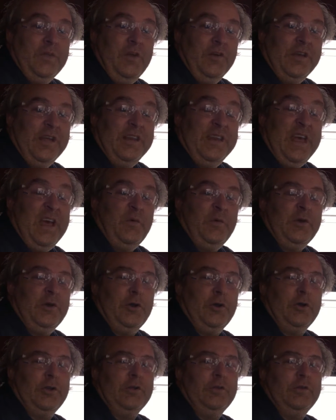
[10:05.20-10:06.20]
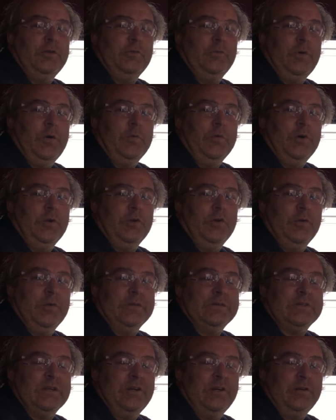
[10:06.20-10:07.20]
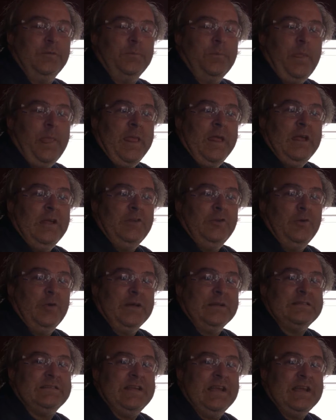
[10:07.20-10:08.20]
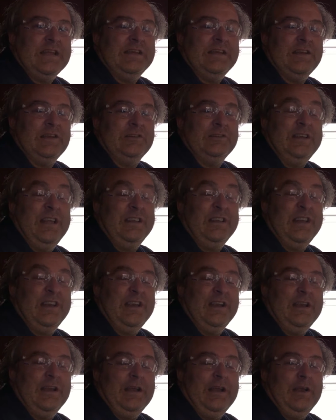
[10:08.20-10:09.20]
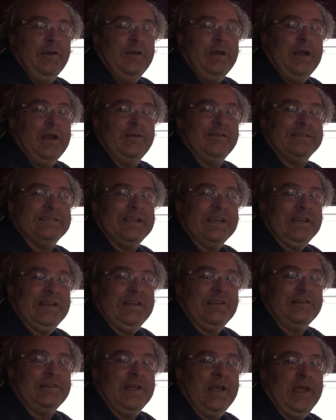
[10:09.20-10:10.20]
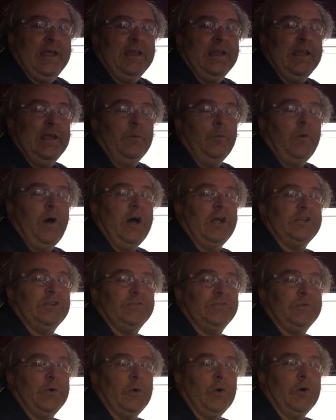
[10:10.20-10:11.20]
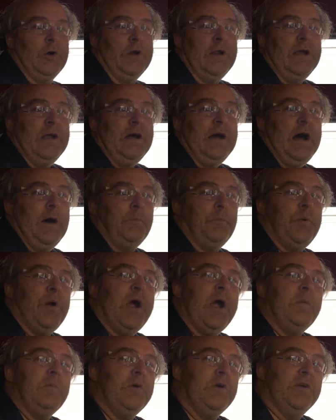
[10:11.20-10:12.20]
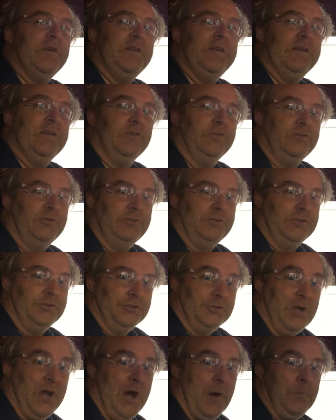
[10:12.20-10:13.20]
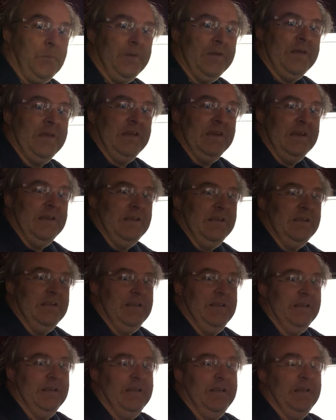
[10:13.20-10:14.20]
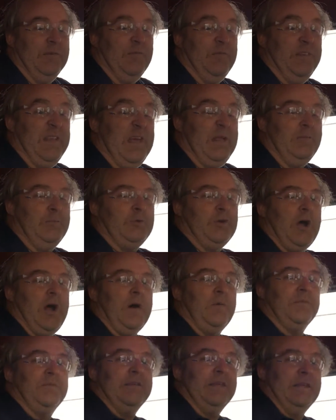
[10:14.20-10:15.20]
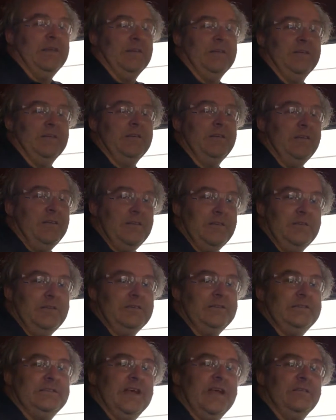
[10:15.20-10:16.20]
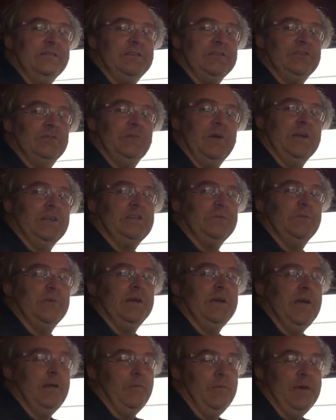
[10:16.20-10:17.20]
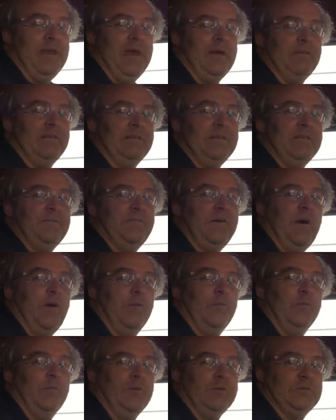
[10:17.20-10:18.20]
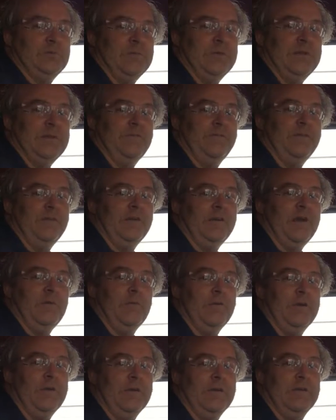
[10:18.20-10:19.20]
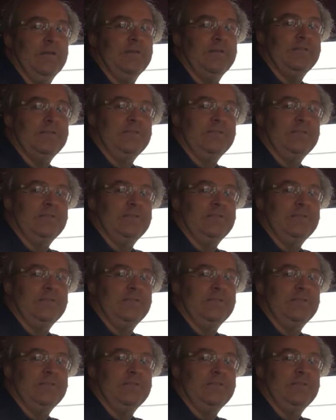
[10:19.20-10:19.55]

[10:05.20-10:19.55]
Okay, now what we're gonna do is do a secondary, let the air out of a secondary tank and watch for a primary needle to drop. And if that drops, then same situation, we have a default, which we need to figure out where it is.